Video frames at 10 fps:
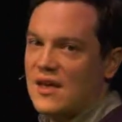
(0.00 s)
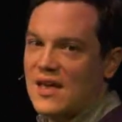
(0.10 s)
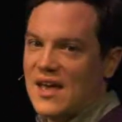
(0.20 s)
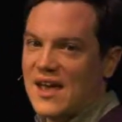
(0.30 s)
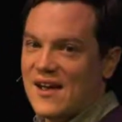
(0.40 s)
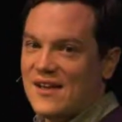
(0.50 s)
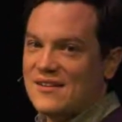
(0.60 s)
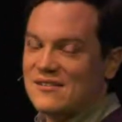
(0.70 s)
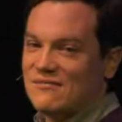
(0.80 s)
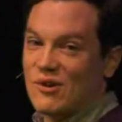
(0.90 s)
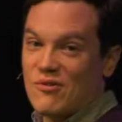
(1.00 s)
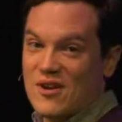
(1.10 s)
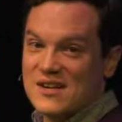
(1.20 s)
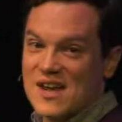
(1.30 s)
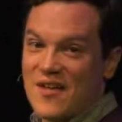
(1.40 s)
And
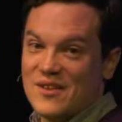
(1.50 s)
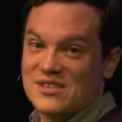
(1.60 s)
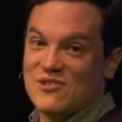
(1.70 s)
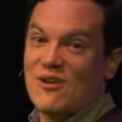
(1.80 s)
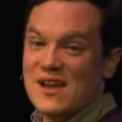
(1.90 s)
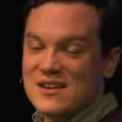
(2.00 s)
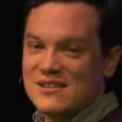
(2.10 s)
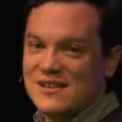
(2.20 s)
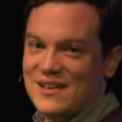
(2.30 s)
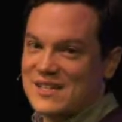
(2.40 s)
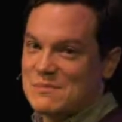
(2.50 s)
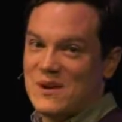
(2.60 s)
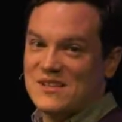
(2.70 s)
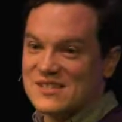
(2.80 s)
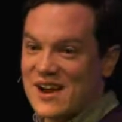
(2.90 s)
recruiting talent is great.
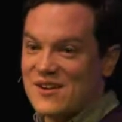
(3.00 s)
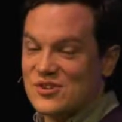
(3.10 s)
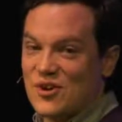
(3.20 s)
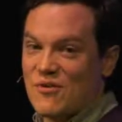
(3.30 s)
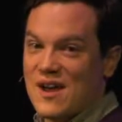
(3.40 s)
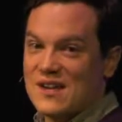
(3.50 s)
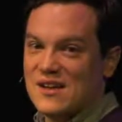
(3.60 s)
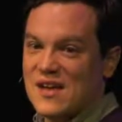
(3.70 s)
Experienced hires are great.